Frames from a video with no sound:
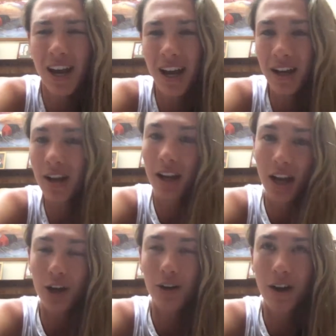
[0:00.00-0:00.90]
And I'm like,
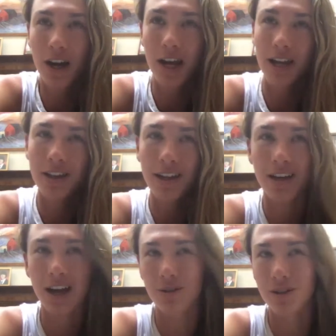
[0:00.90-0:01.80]
yeah, you're
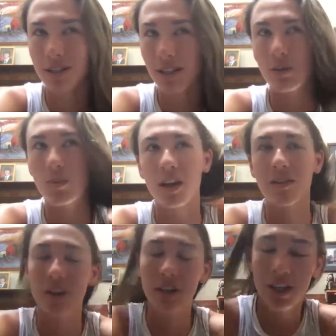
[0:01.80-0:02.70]
right. And then I was
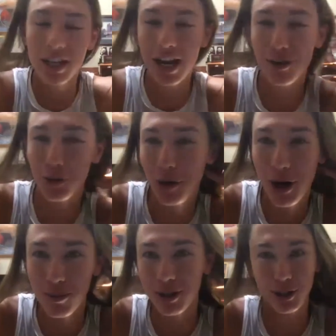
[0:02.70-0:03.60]
just like, whatever,
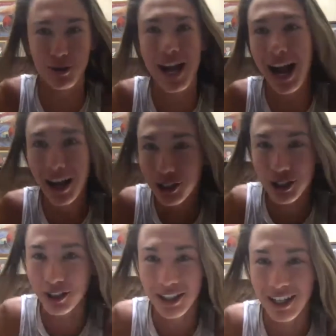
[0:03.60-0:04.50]
like I don't know how much it'll